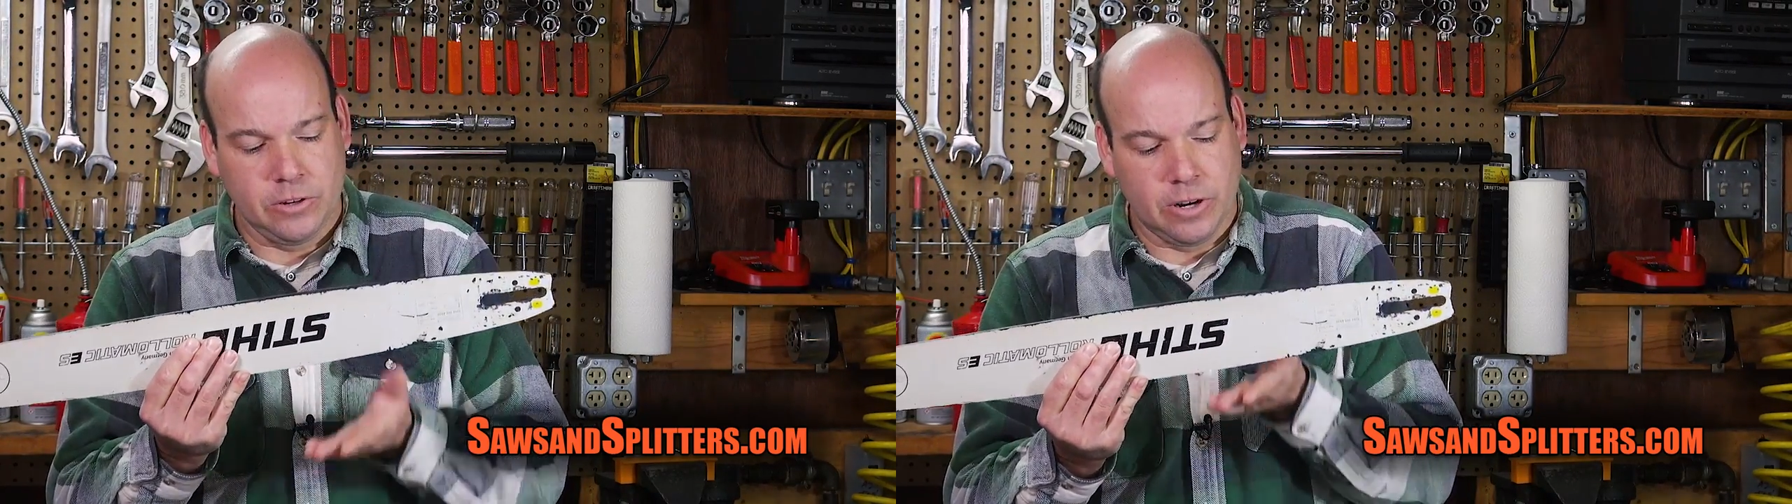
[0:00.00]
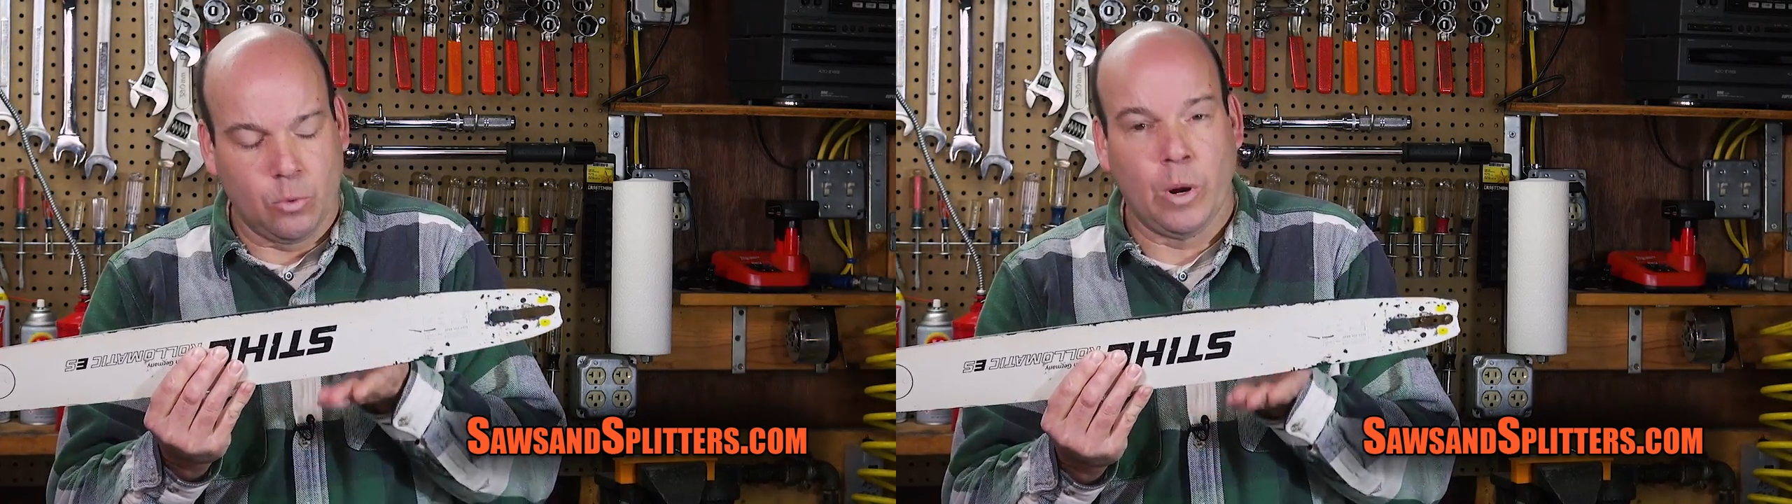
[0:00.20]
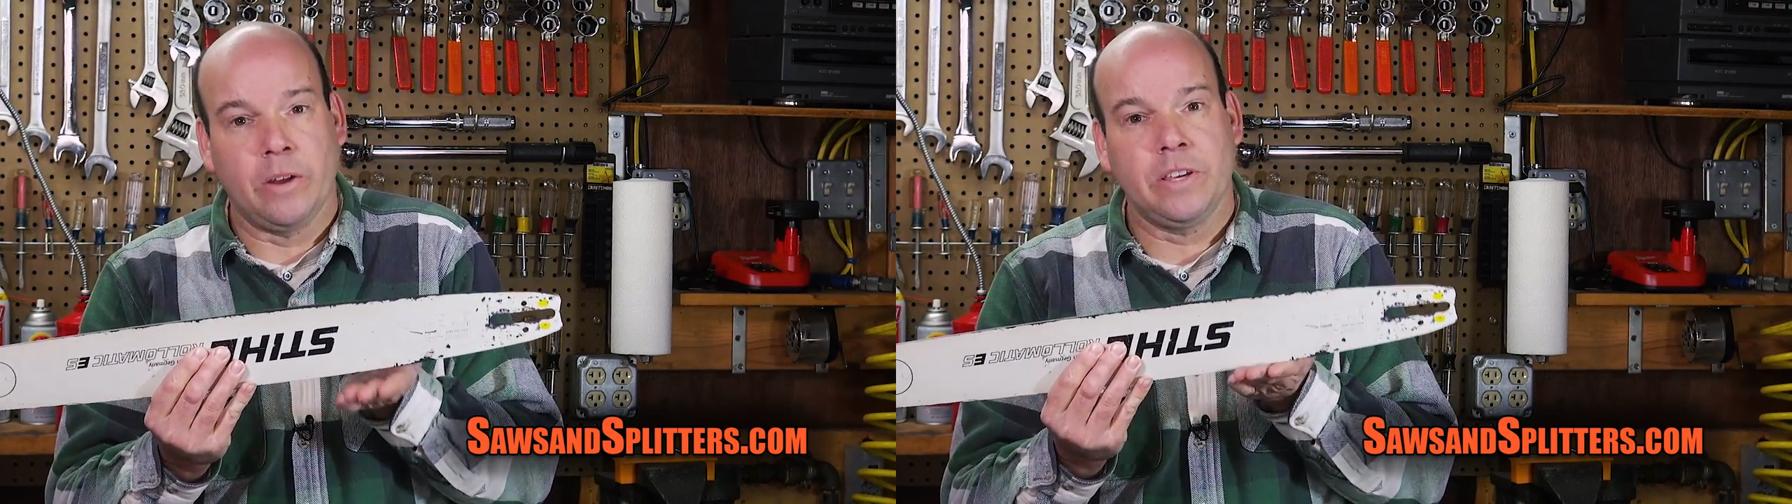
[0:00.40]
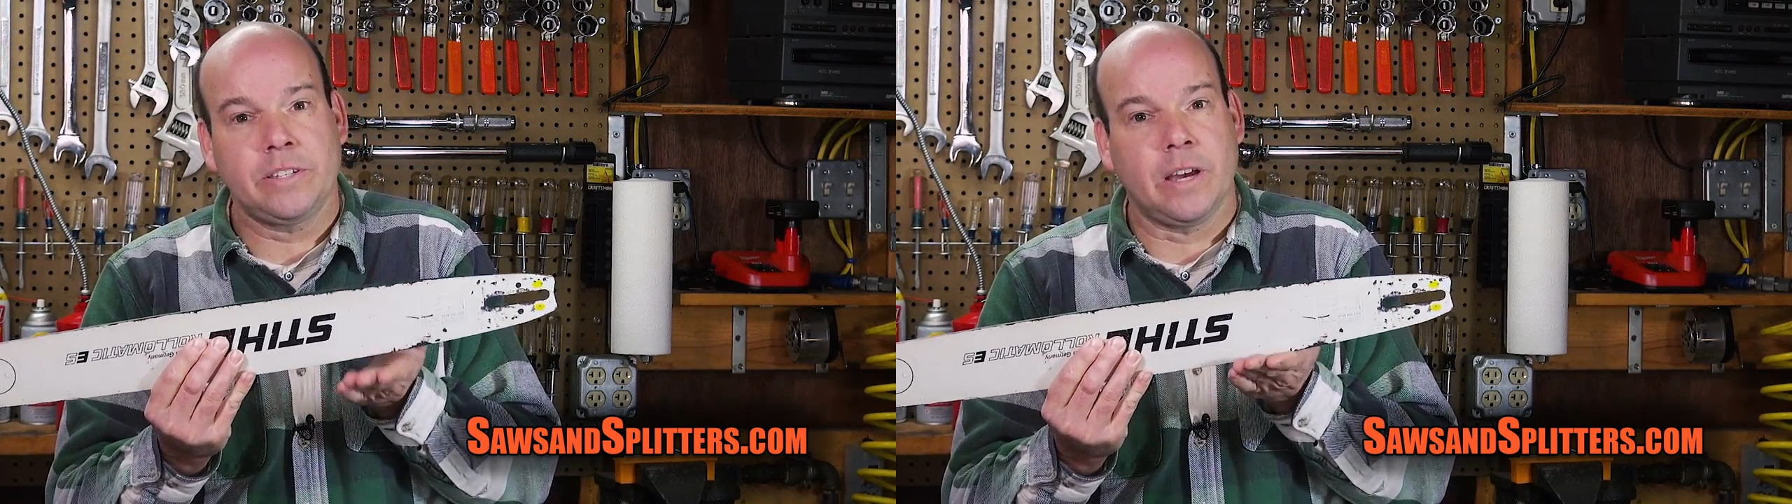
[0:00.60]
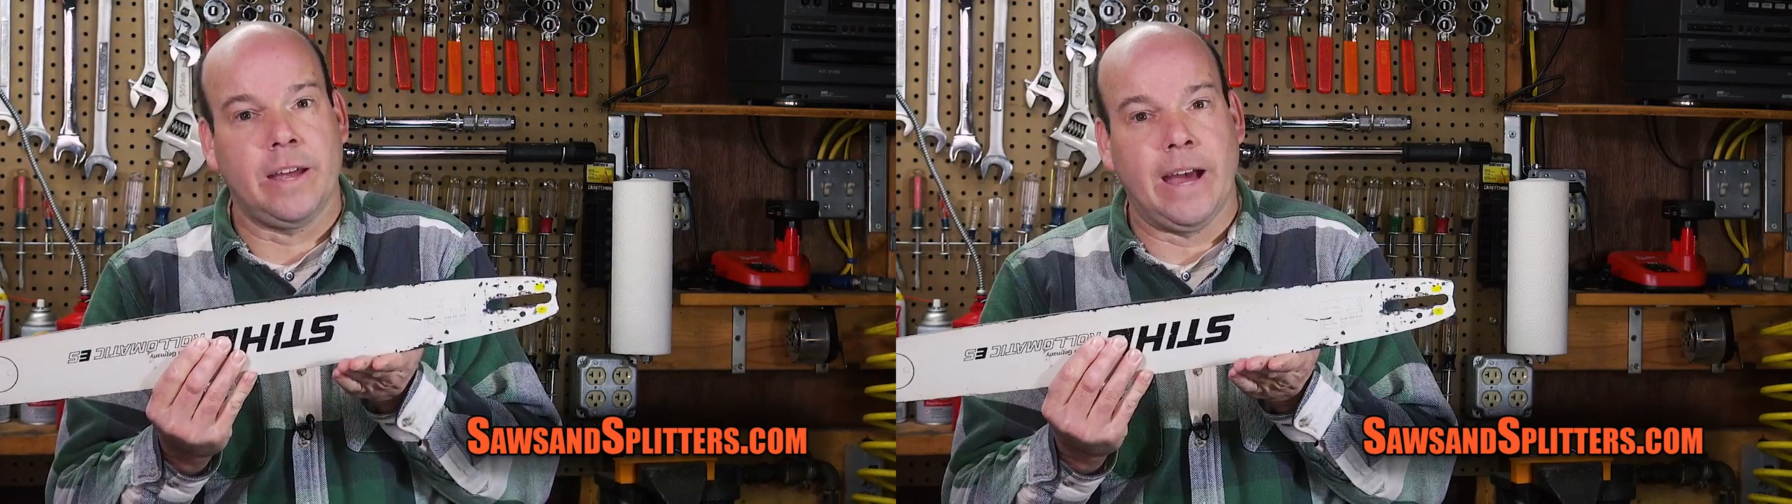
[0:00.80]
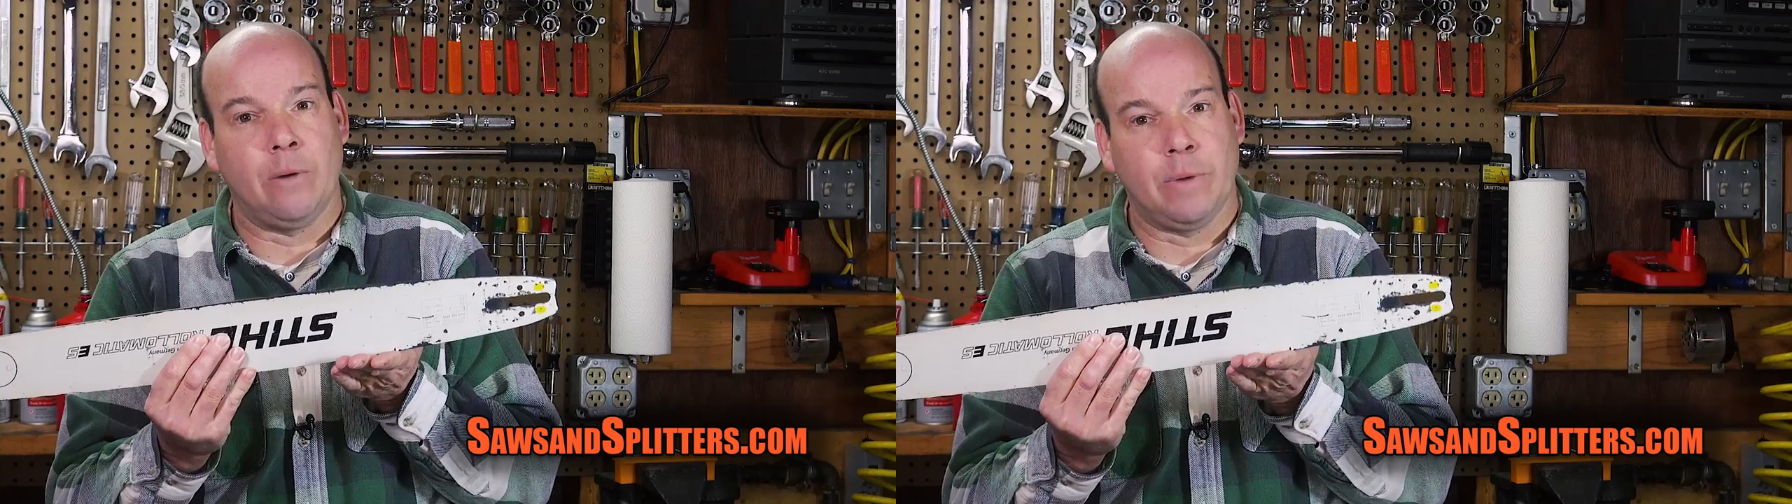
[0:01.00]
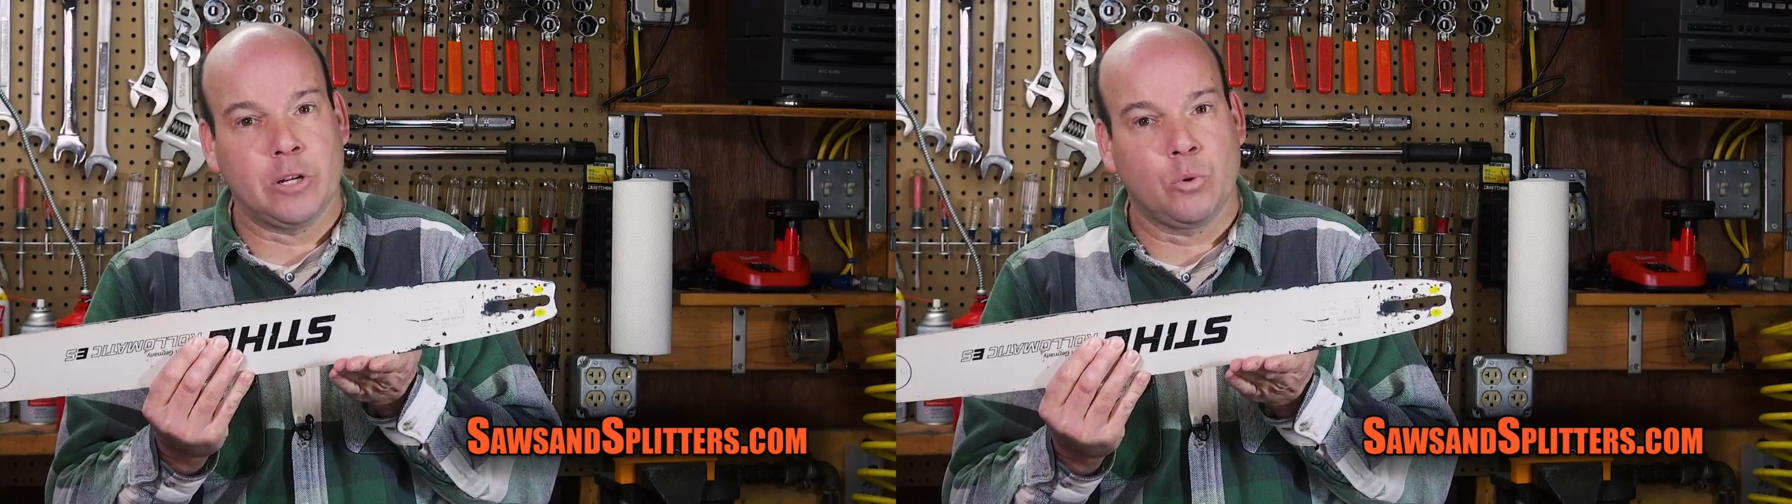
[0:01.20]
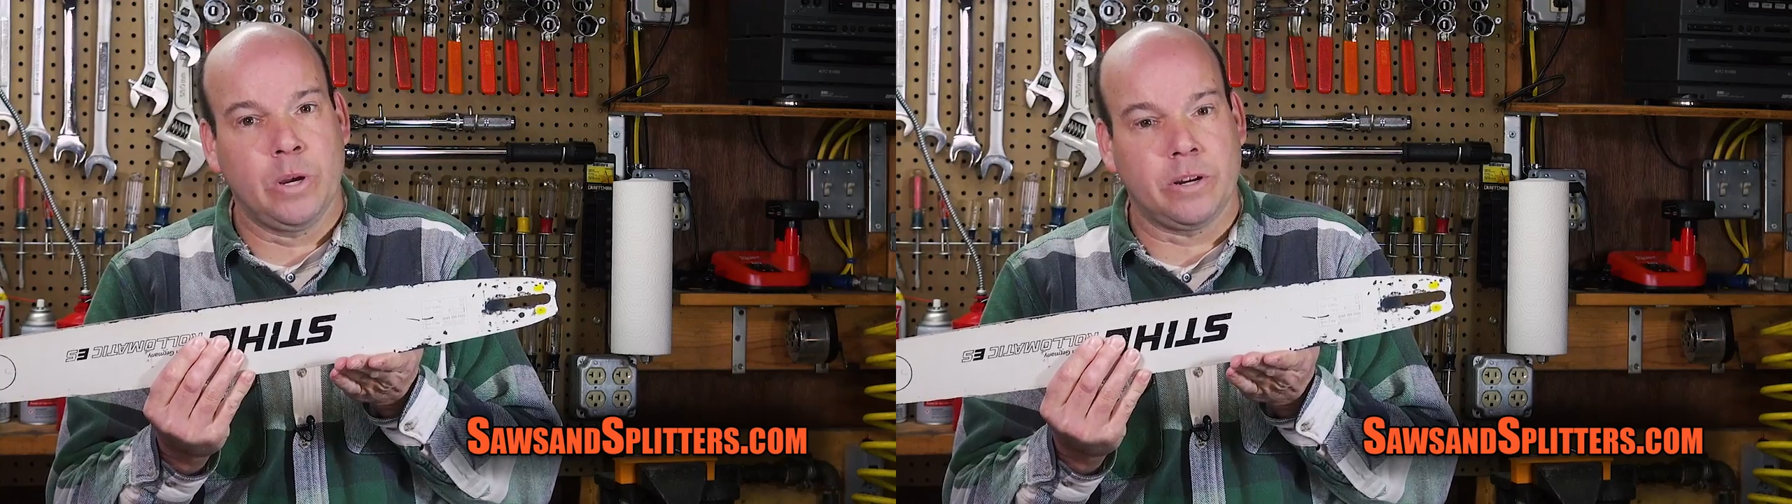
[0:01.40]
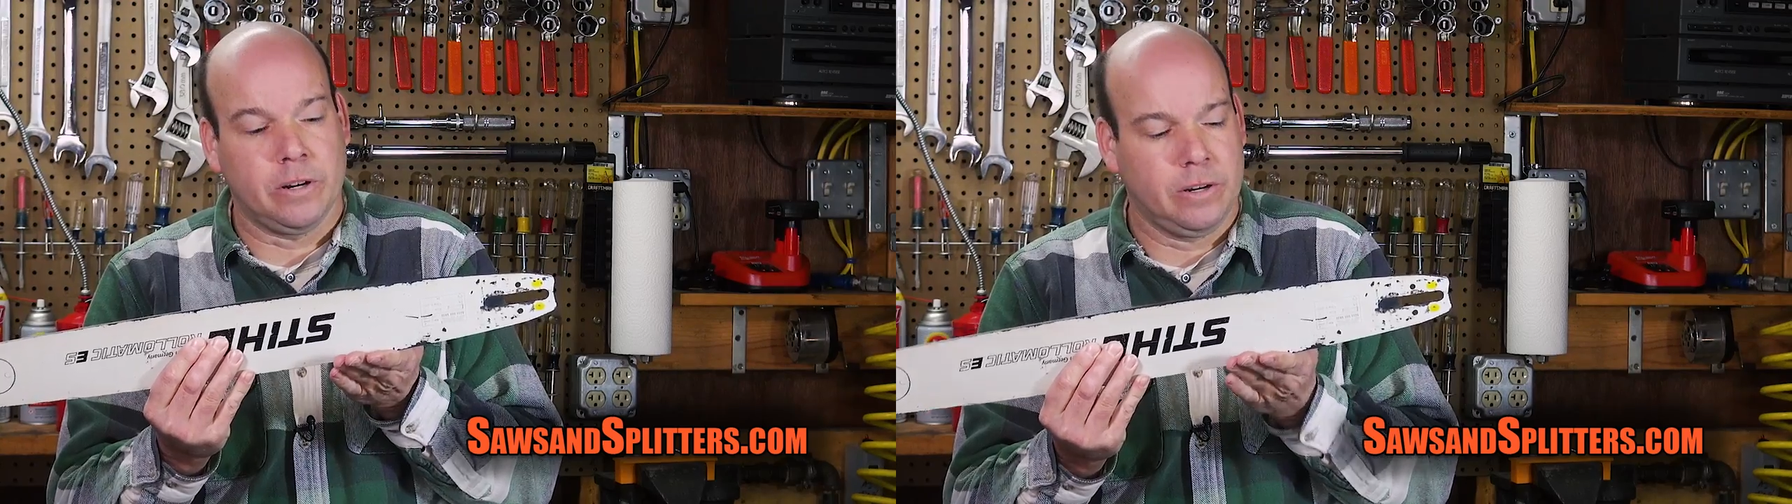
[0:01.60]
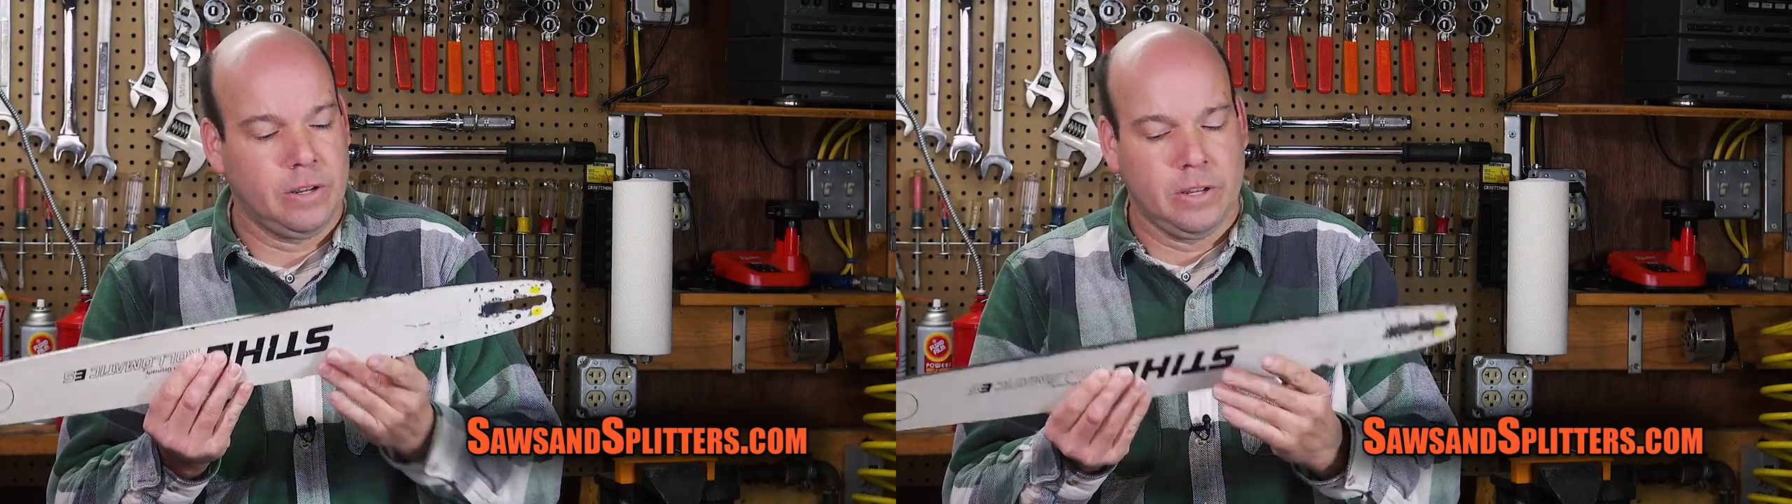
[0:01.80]
you're going to wear this side out much
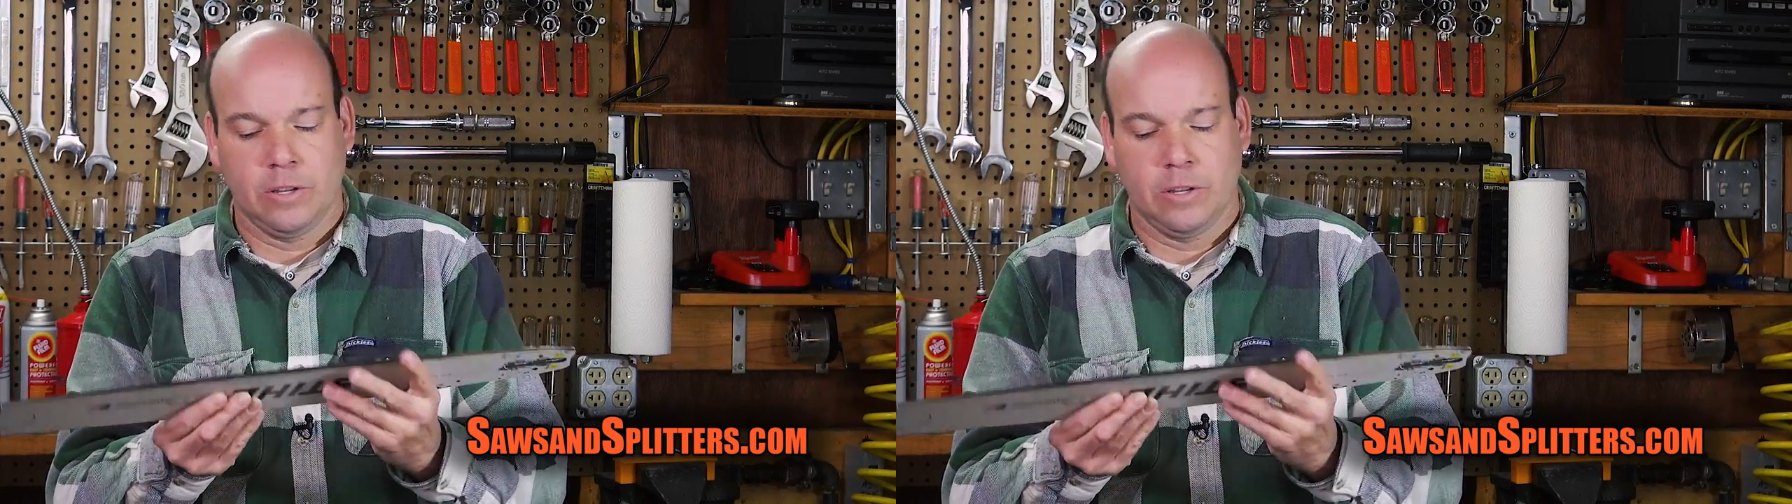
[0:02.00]
quicker.